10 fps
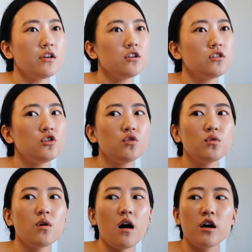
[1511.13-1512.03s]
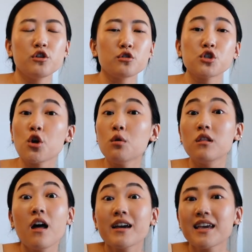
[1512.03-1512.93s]
you uh, you're so
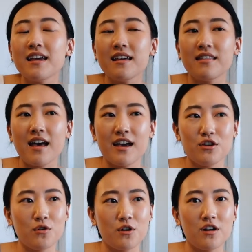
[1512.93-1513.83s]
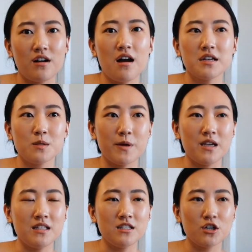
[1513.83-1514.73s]
lucky that your
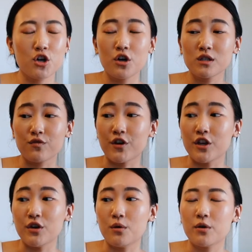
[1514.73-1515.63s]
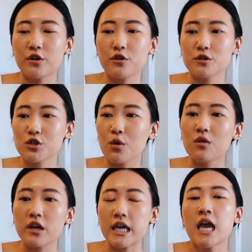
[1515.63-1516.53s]
husband cooks for you or you're so
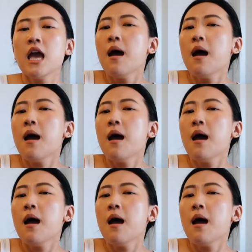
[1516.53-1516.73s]
lucky